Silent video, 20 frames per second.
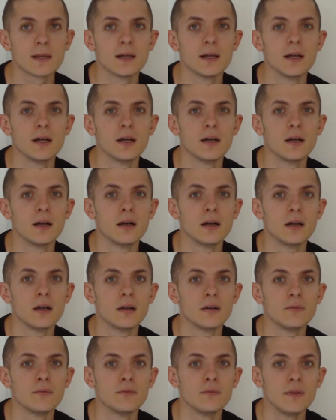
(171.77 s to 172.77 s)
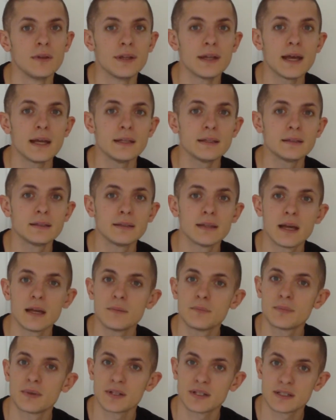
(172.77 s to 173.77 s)
the
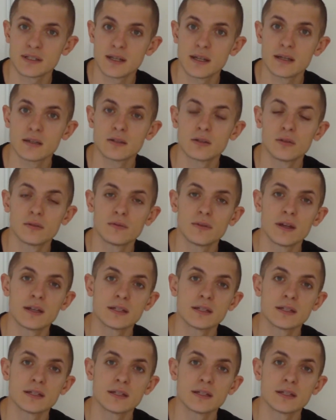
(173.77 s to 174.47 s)
99% of